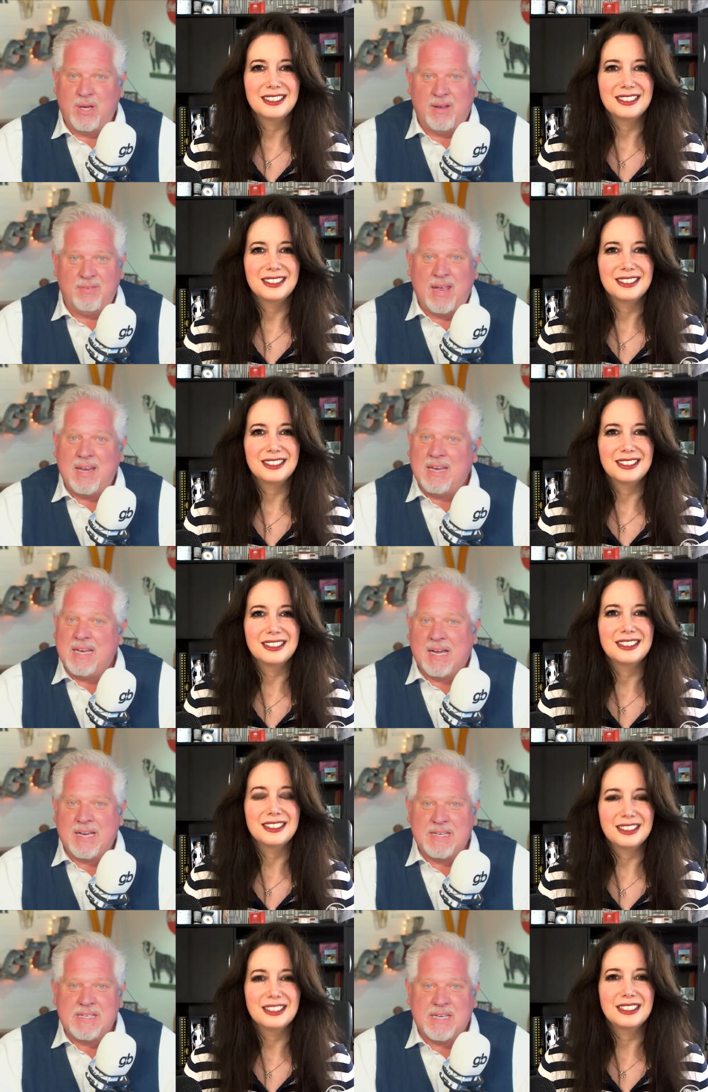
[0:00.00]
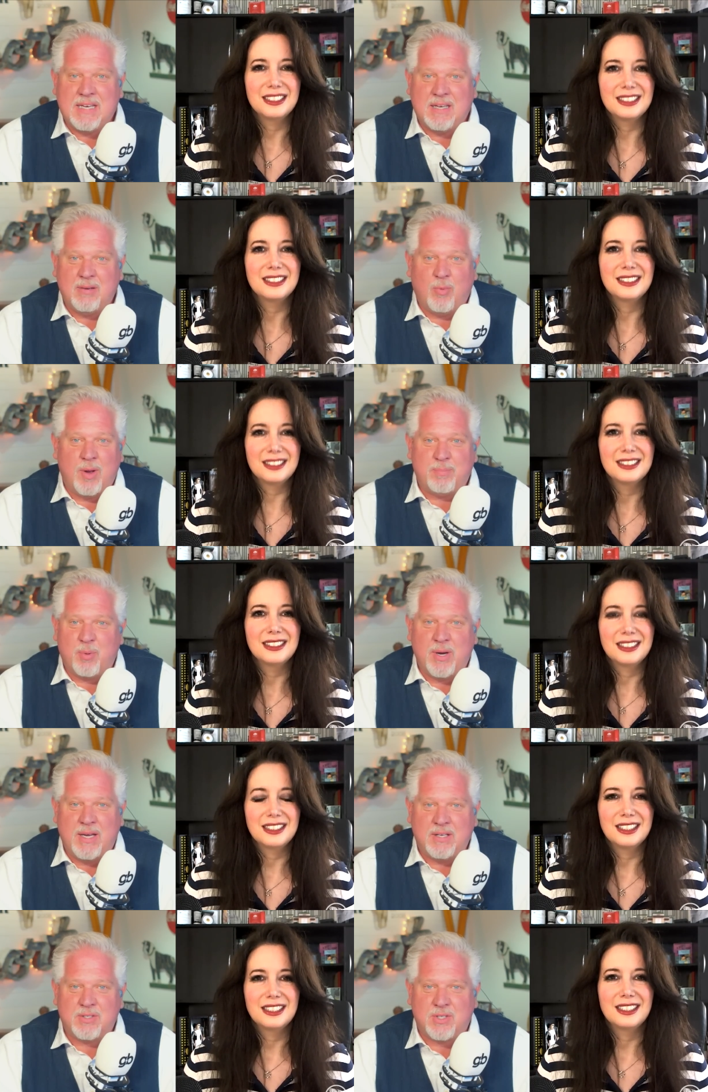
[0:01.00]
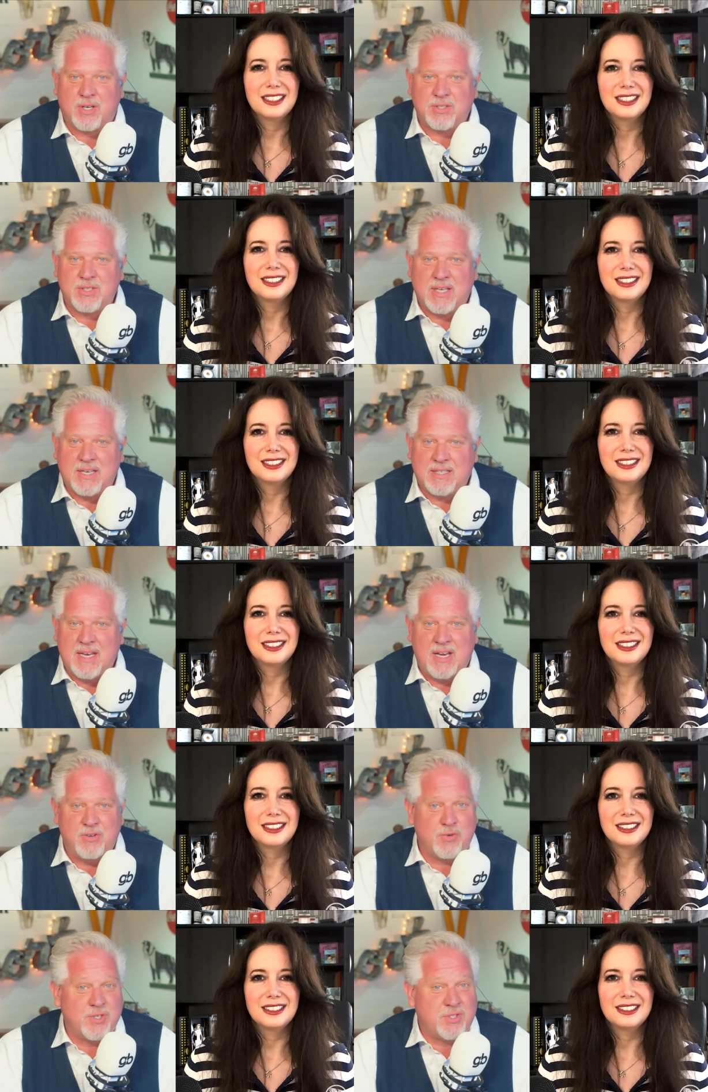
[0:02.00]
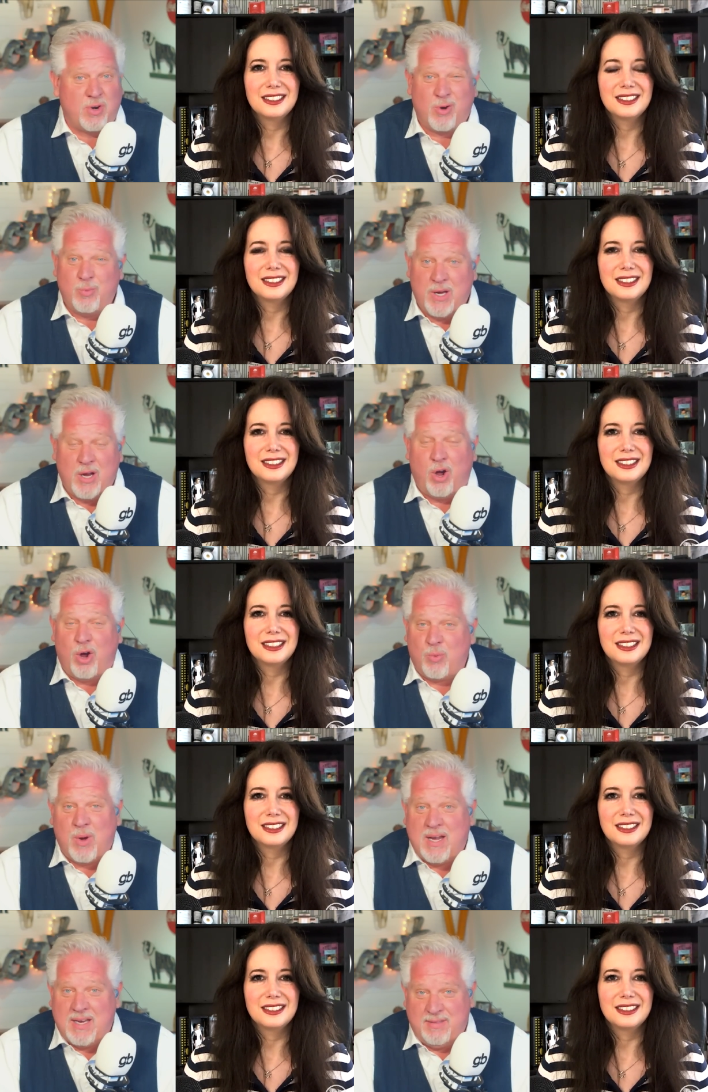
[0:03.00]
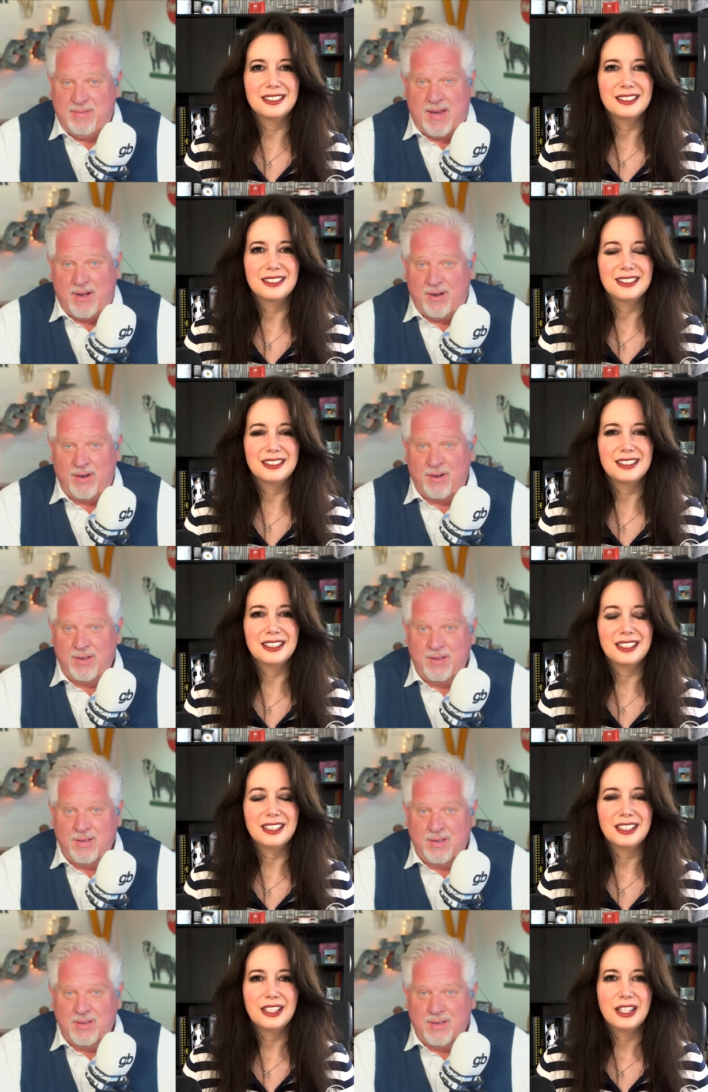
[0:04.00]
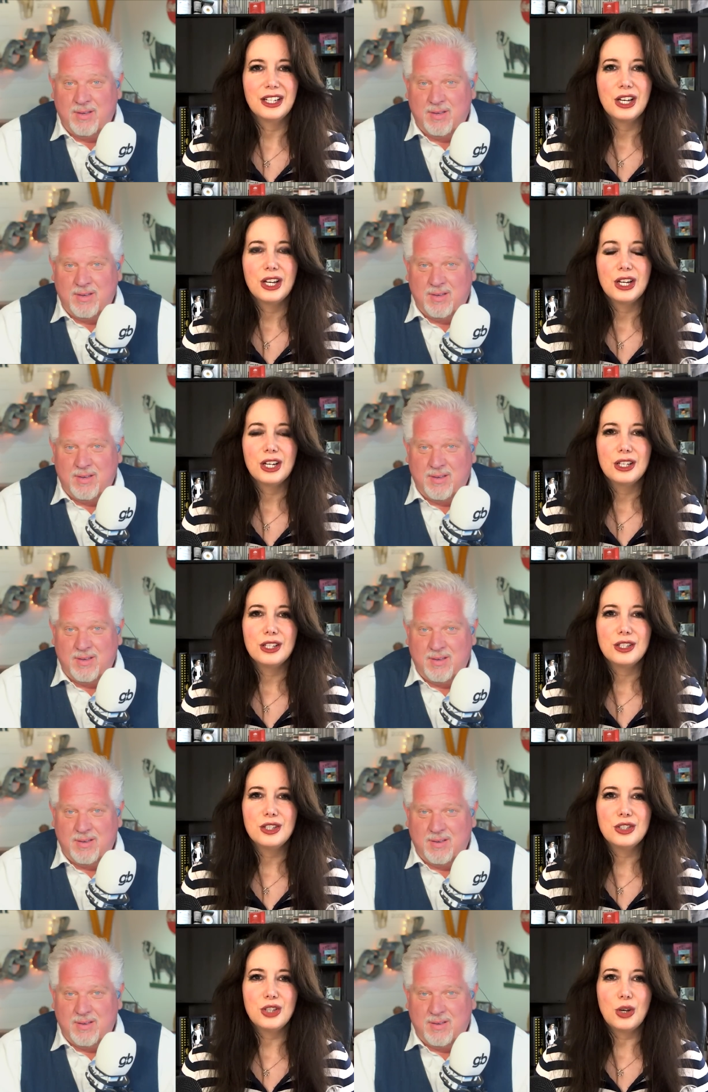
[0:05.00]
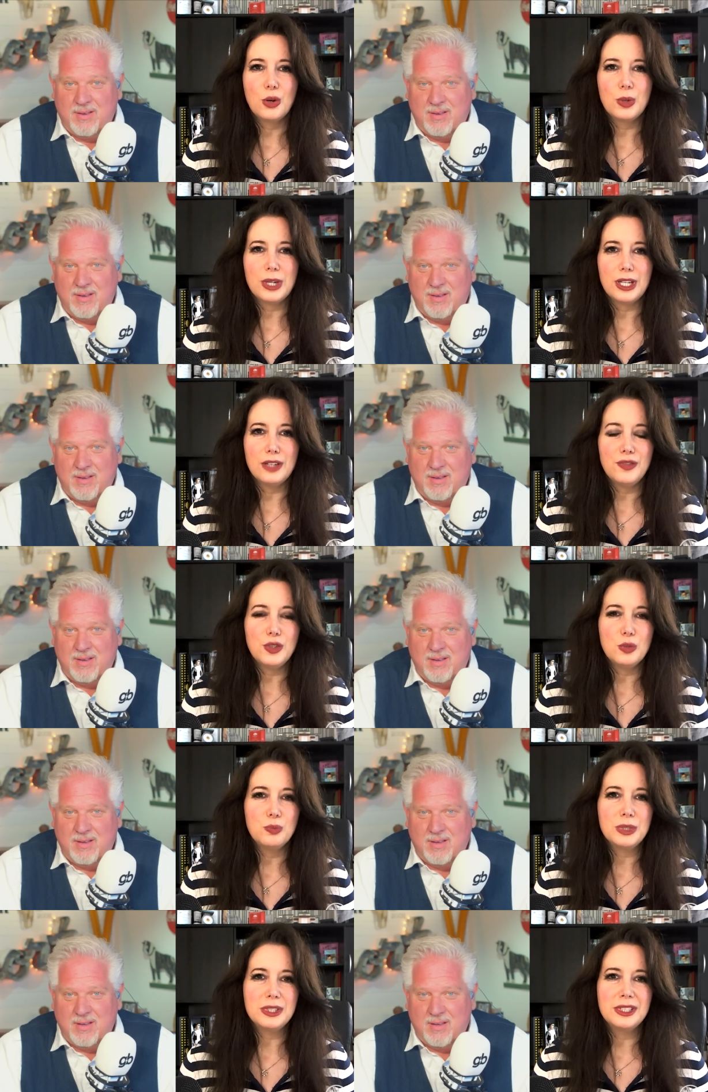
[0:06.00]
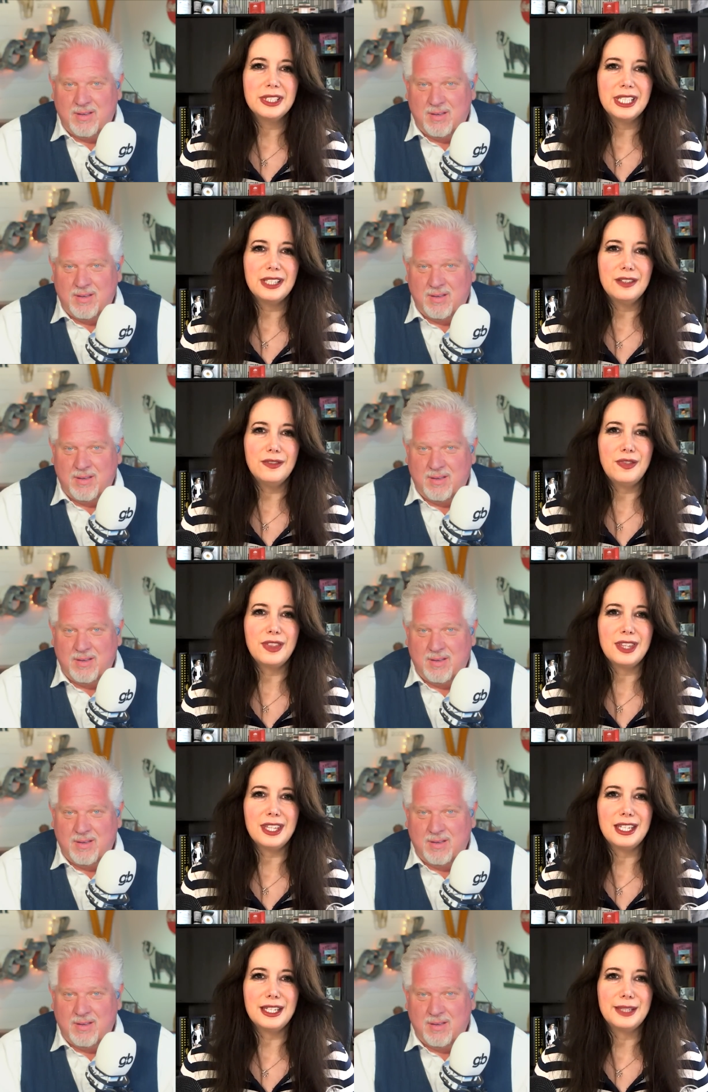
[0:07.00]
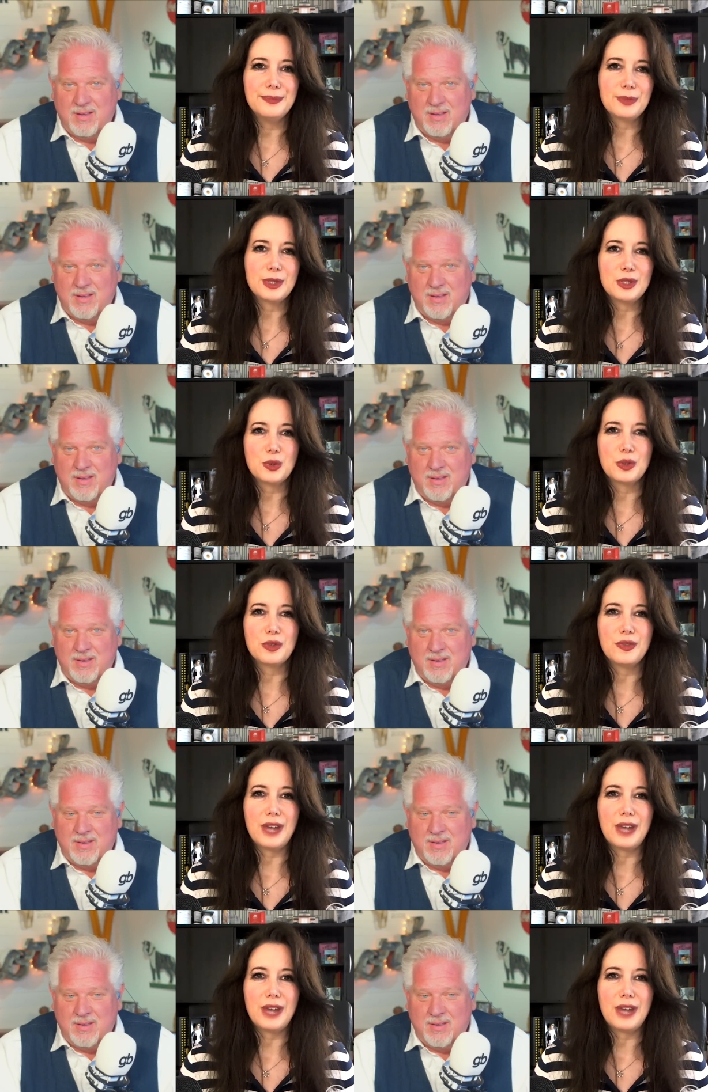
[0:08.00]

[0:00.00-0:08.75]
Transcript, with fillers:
Speaker 1: Do we have any idea at what point it starts to get dangerous, or are we already there?
Speaker 2: So if you believe the sort of